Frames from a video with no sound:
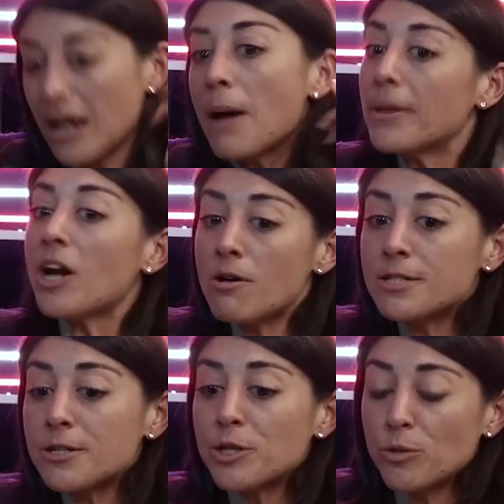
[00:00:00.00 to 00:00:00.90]
but
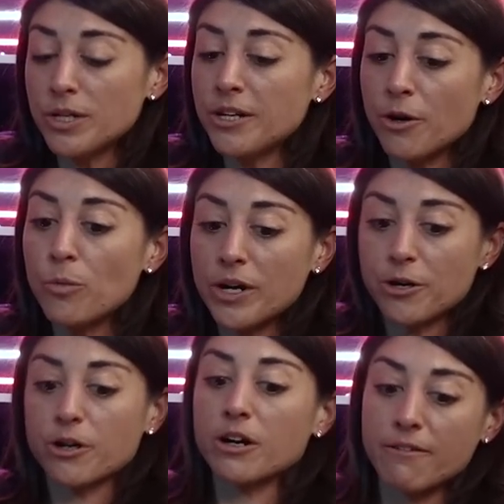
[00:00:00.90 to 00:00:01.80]
also you you know when
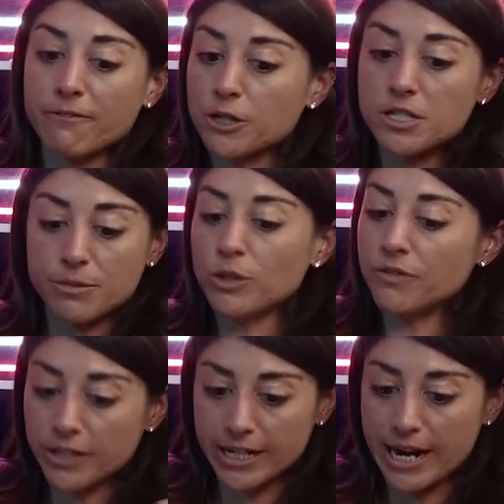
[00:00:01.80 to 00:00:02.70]
you're a first
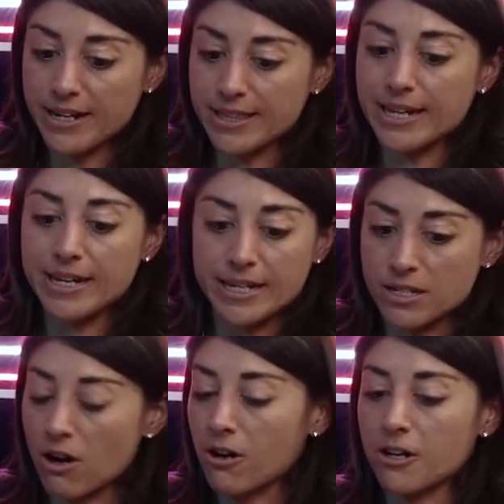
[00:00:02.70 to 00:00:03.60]
mover in anything it's
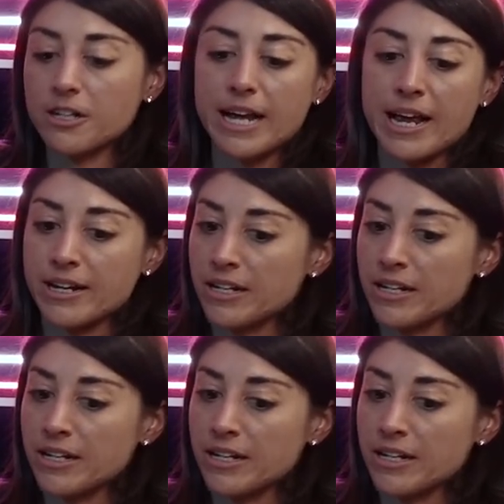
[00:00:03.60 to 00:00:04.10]
hard and